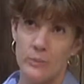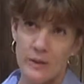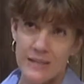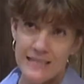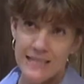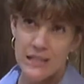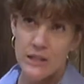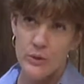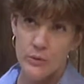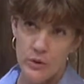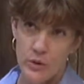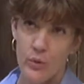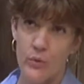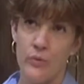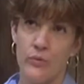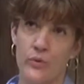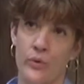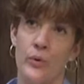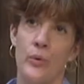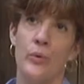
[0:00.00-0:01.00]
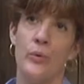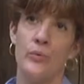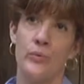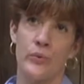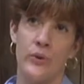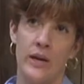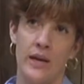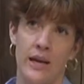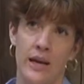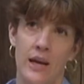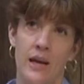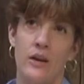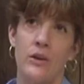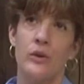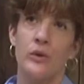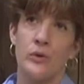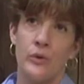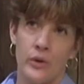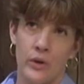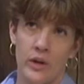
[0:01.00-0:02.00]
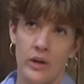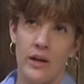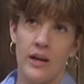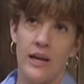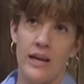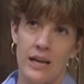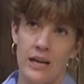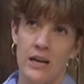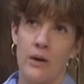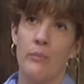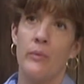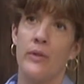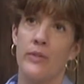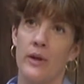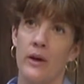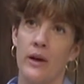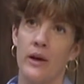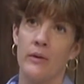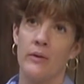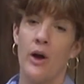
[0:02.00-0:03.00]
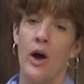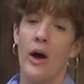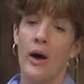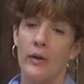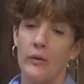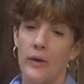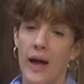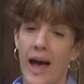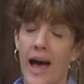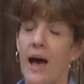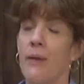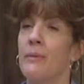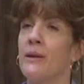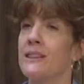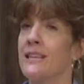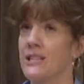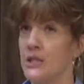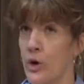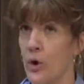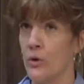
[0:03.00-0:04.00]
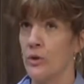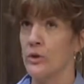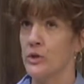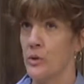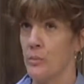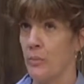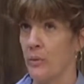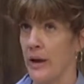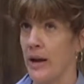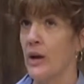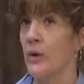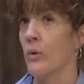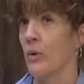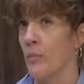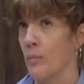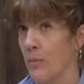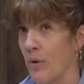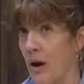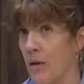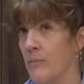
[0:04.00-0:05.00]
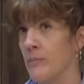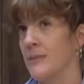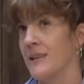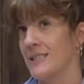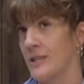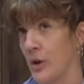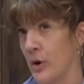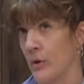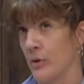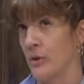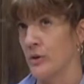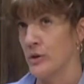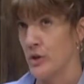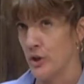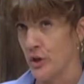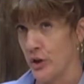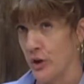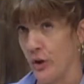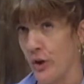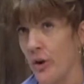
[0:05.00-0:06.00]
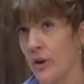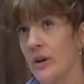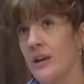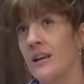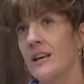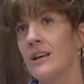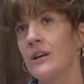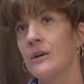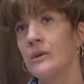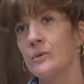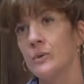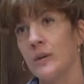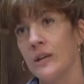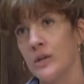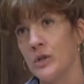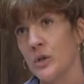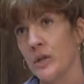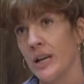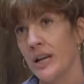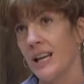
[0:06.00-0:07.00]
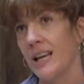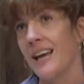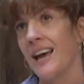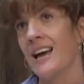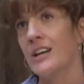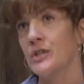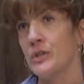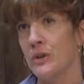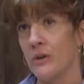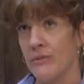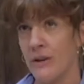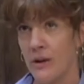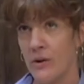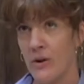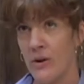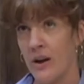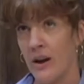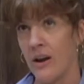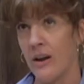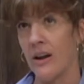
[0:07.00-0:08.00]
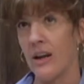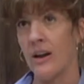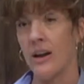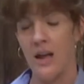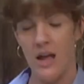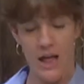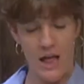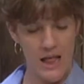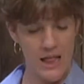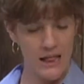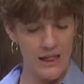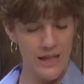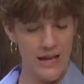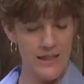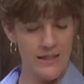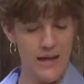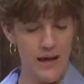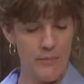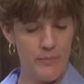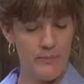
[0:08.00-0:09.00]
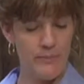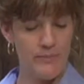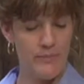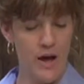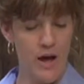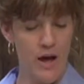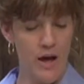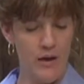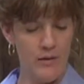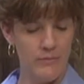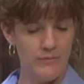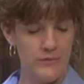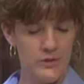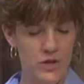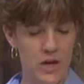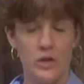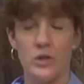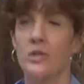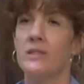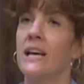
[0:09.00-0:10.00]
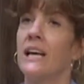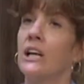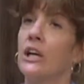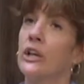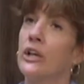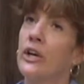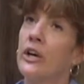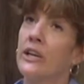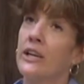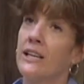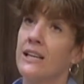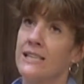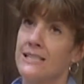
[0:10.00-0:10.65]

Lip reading: once they do it over and over again, you're going to end up with a habit that's harder to break or a problem that's harder to cure. So get your kitty cat to your veterinarian, let that doctor take a look, an